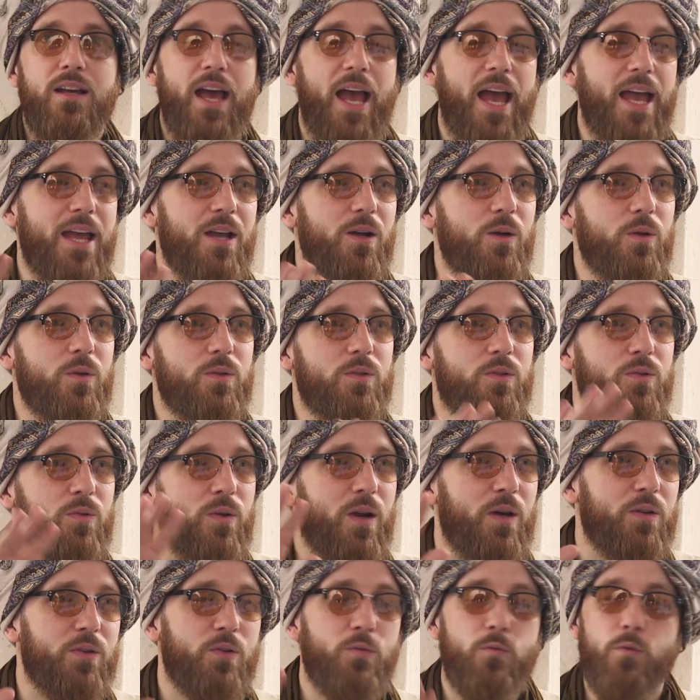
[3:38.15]
hailed
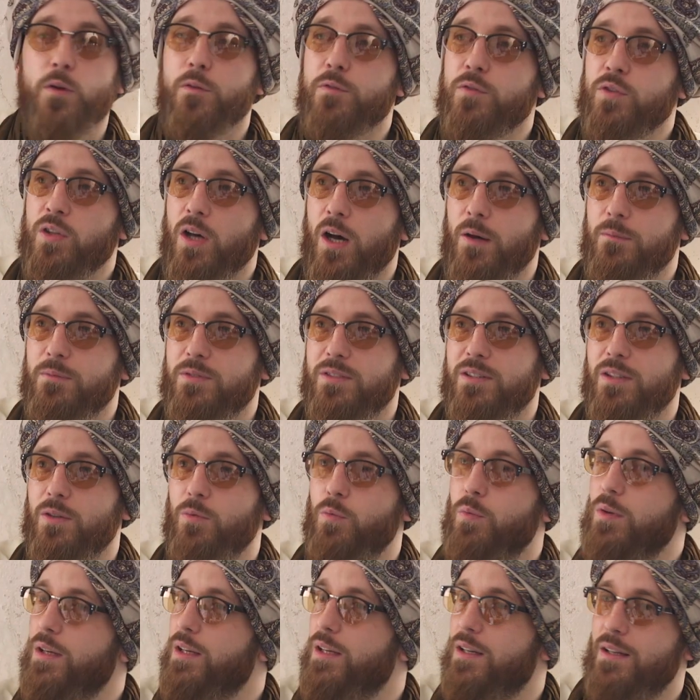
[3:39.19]
throughout the rooftops that
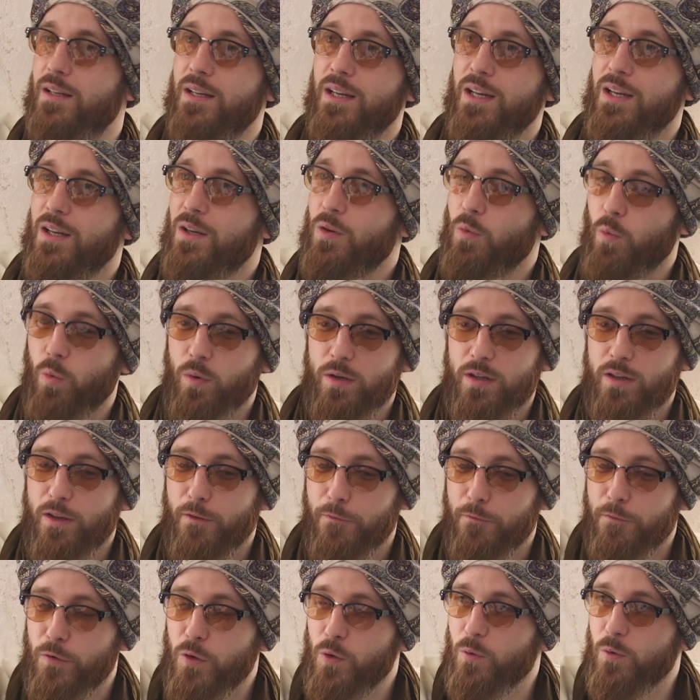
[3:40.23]
we're one of the
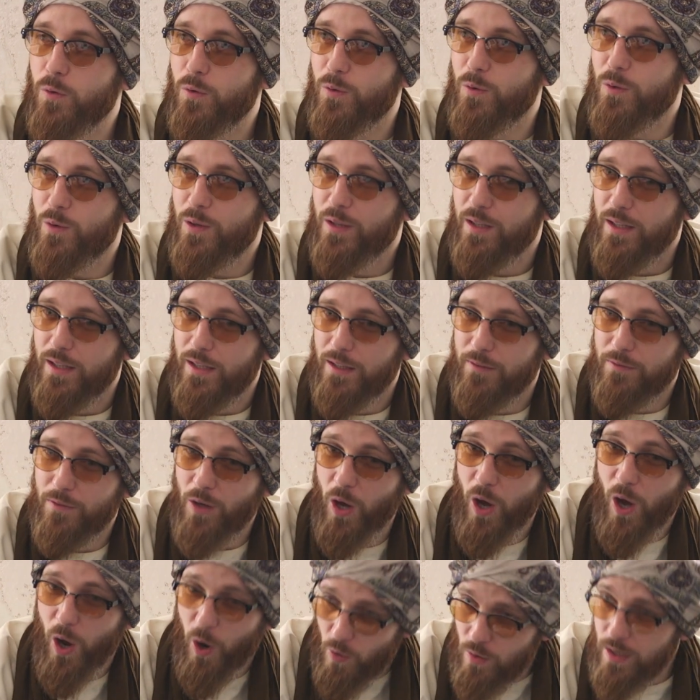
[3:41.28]
few, if
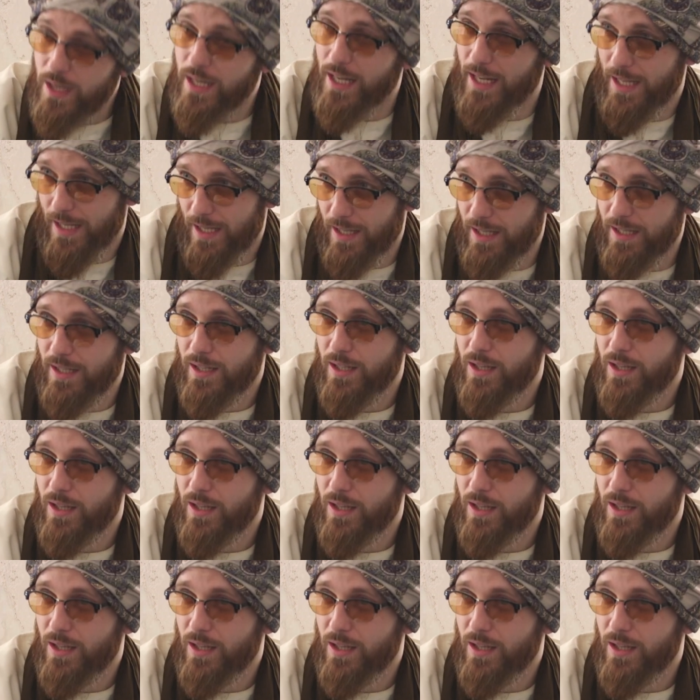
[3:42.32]
not only,